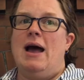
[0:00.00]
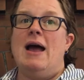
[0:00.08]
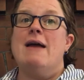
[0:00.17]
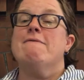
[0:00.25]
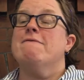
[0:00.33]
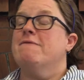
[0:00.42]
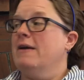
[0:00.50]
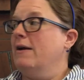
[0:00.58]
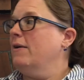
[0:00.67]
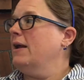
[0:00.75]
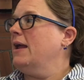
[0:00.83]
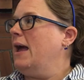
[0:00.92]
I am
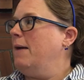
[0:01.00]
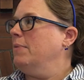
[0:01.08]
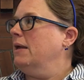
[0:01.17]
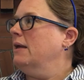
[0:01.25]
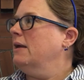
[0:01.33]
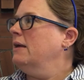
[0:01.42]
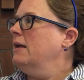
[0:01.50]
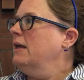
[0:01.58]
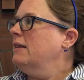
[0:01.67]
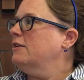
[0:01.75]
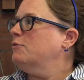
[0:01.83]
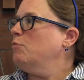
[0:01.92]
very happy.
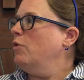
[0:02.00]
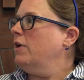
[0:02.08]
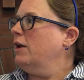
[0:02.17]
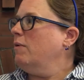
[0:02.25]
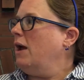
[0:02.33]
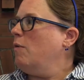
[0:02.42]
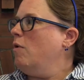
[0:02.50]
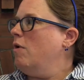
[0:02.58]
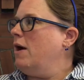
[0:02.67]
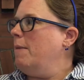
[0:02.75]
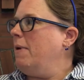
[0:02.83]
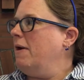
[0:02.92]
This morning when I woke
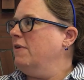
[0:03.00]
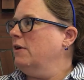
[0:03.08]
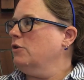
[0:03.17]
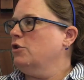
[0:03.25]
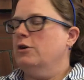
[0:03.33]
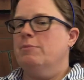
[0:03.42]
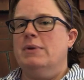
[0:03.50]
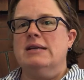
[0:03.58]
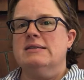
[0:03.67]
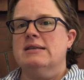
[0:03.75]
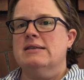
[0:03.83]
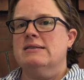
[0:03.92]
up, I felt good
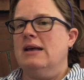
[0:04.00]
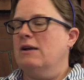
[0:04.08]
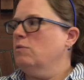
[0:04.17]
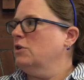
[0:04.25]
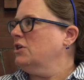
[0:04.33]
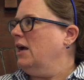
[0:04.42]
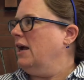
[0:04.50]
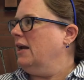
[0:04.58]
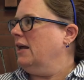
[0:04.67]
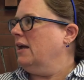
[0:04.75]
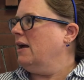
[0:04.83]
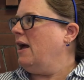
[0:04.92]
because the sun was
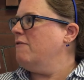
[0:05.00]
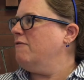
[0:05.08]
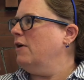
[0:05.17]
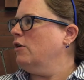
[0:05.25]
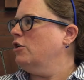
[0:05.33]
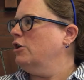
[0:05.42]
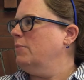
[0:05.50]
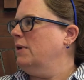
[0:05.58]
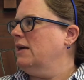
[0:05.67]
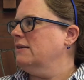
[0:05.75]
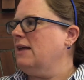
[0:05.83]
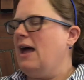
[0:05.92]
shining. I felt good
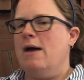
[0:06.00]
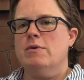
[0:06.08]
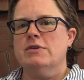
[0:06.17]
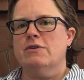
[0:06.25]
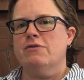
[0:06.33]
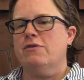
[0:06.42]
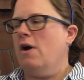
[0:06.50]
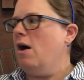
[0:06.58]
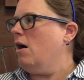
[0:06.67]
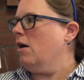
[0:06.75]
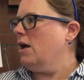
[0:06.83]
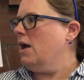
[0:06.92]
because I was a
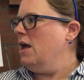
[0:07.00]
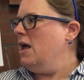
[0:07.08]
frog.